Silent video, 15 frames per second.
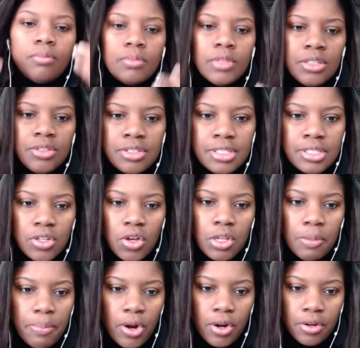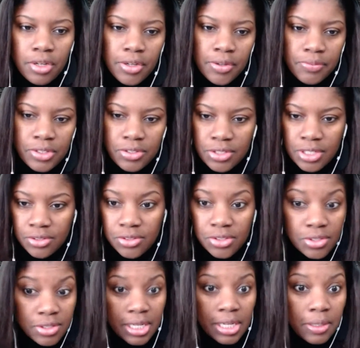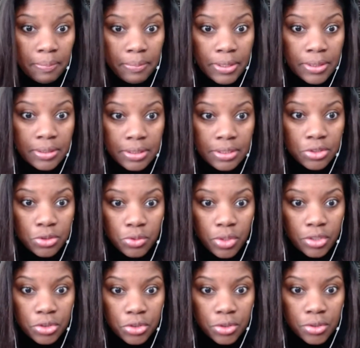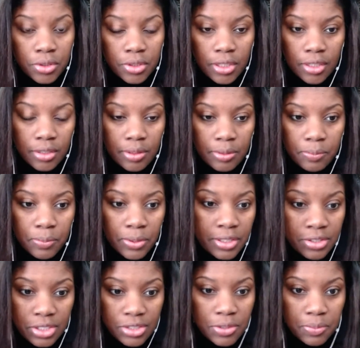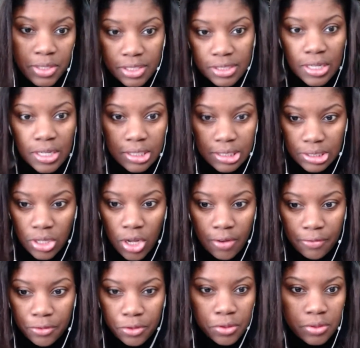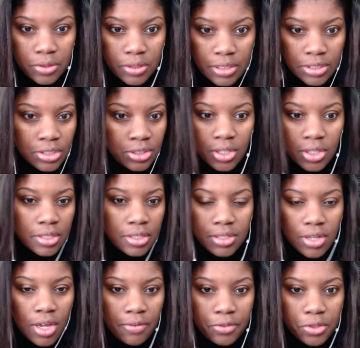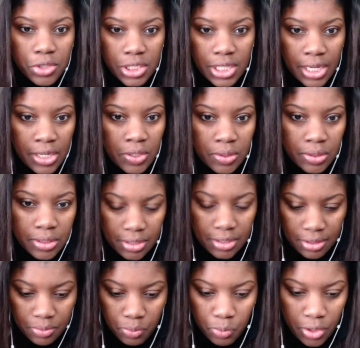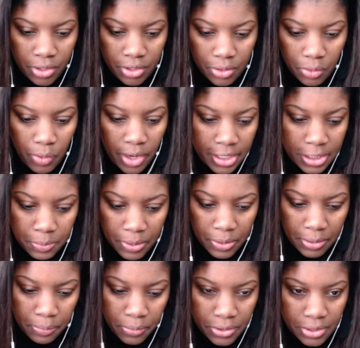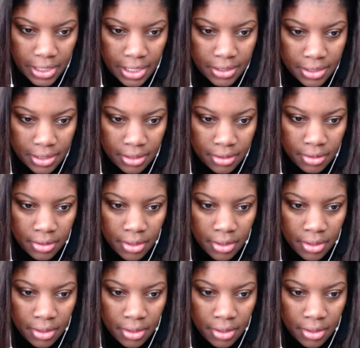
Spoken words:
this is all a part of the sustainability structure, but to me, it's just on a softer scale is the way it's been presented.